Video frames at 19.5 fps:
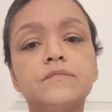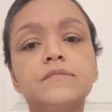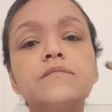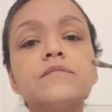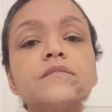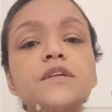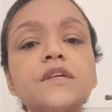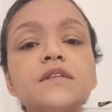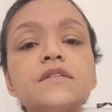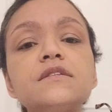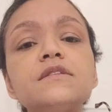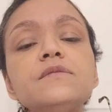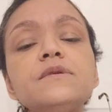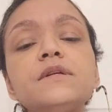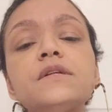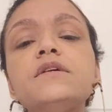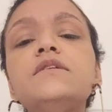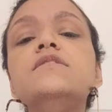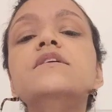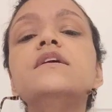Let's see what it
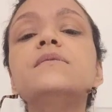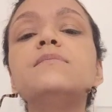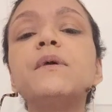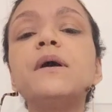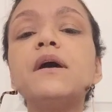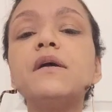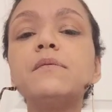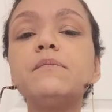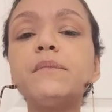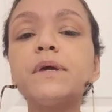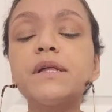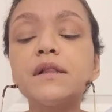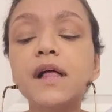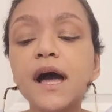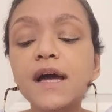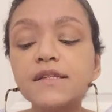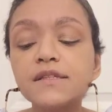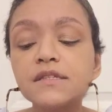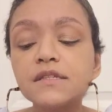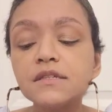looks like behind my
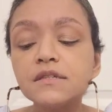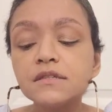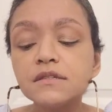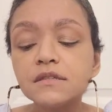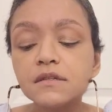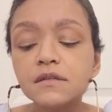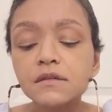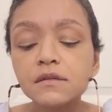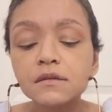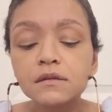glasses.